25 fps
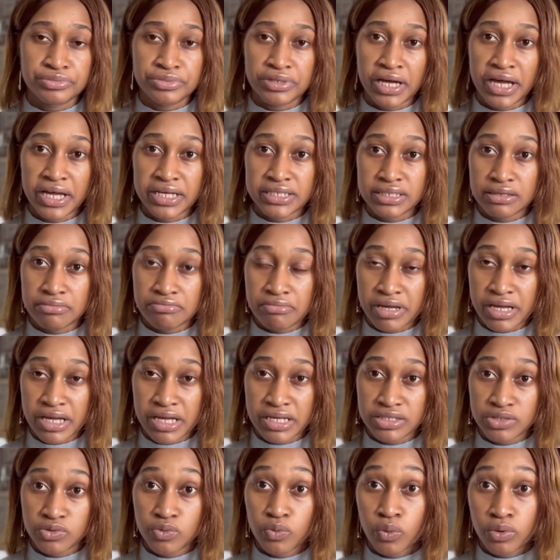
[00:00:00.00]

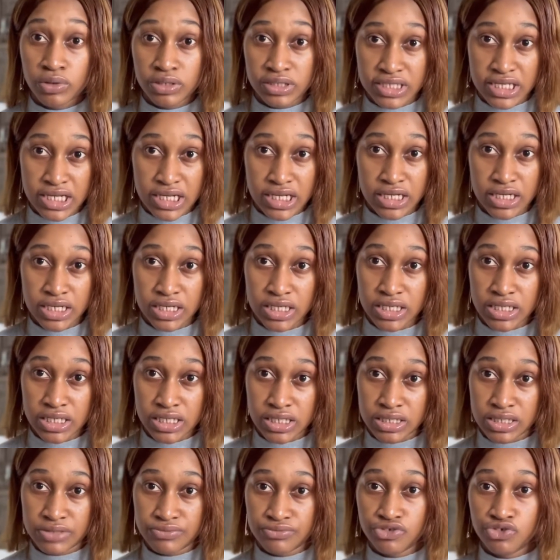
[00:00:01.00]
itemize water
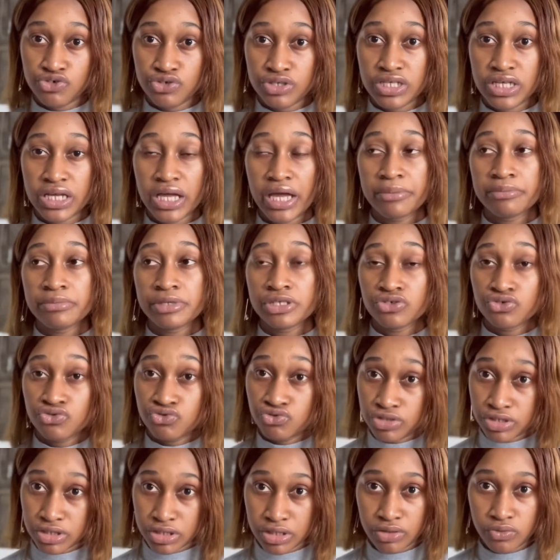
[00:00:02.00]
individually. I mean
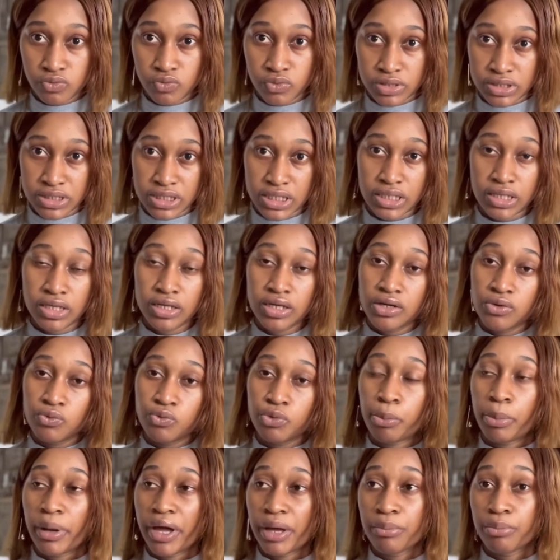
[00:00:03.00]
drinking water.
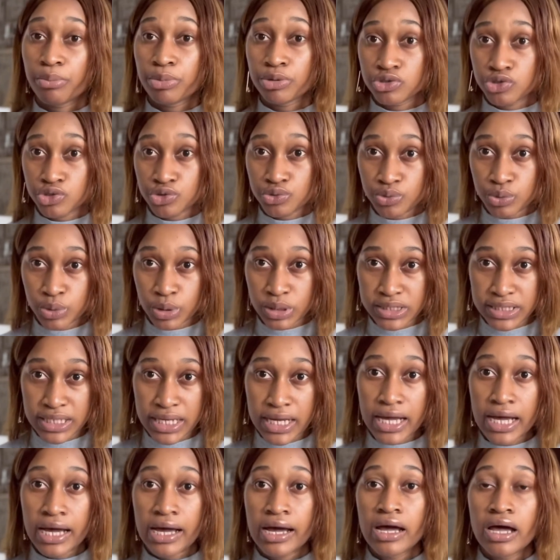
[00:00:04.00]
We buy bottled
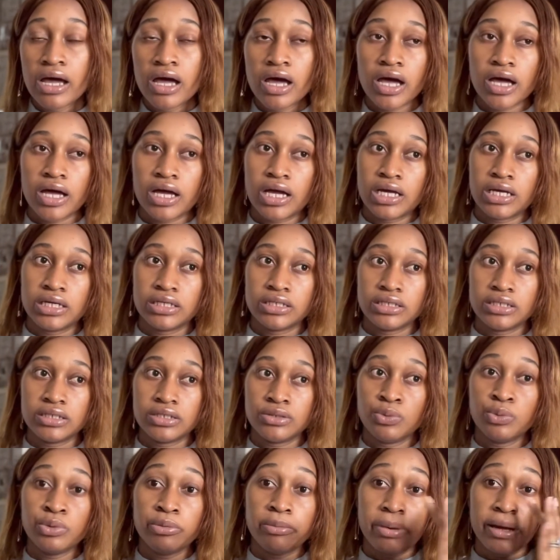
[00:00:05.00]
water and
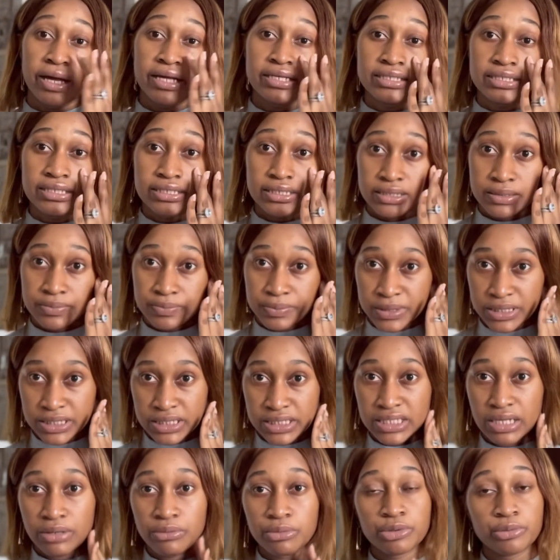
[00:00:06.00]
we buy
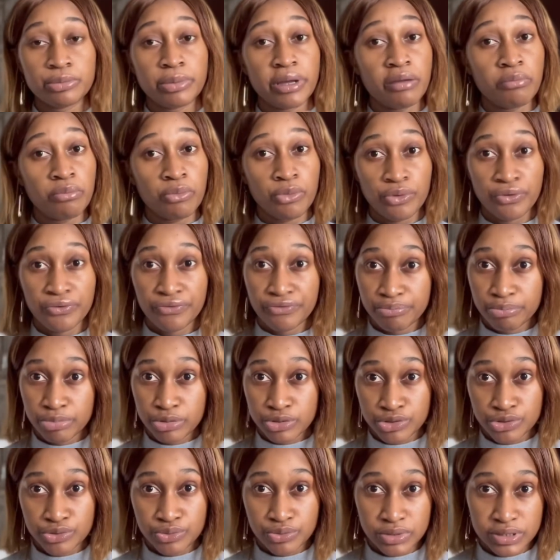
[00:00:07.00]
dispenser. We buy more of
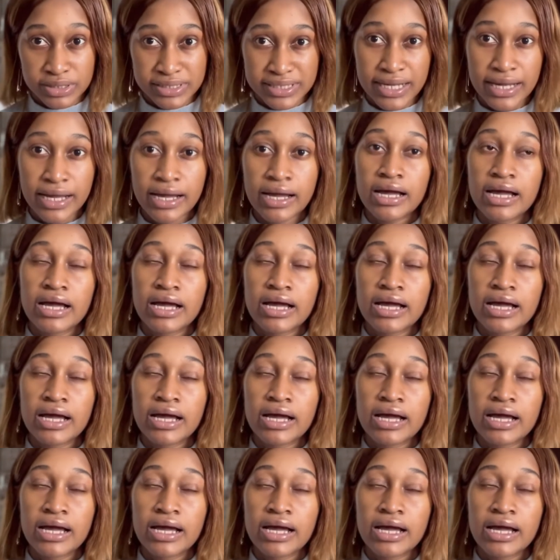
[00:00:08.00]
bottled water,